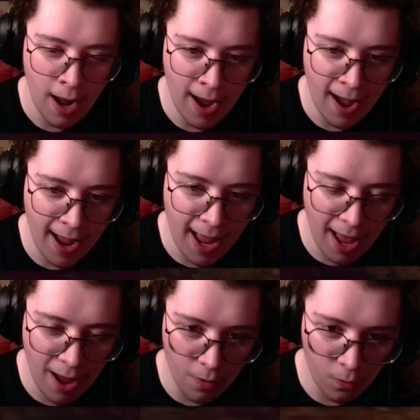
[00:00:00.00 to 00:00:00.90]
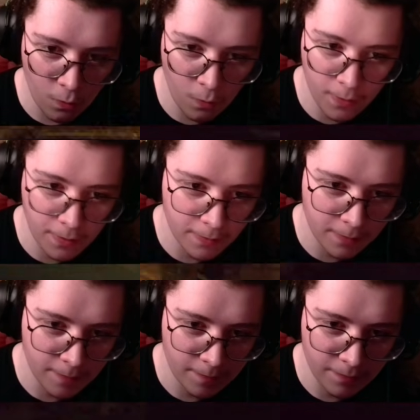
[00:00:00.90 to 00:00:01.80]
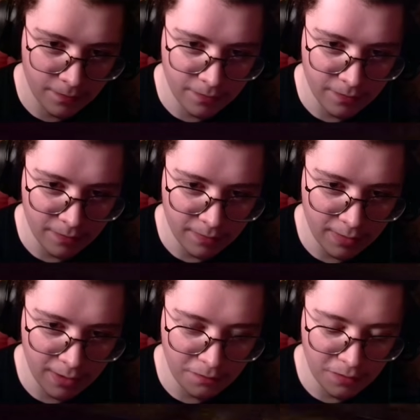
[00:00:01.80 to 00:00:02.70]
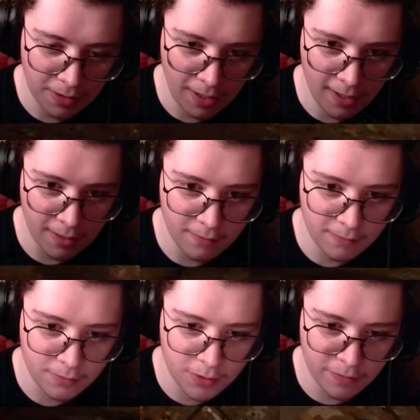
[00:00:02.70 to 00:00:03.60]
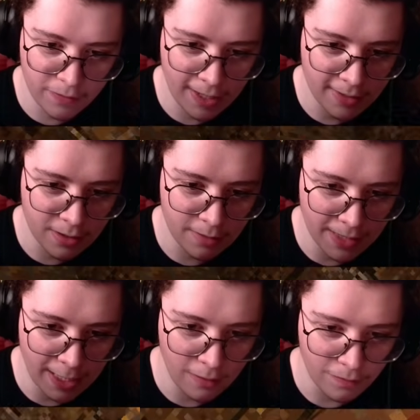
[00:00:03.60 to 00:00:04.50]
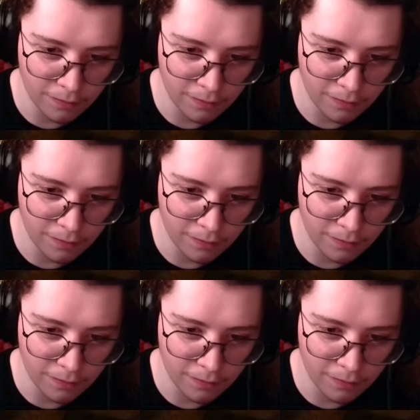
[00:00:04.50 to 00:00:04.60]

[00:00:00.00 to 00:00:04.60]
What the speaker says: Ow. Yeah, fuck that. Just for that, it's gonna be an F.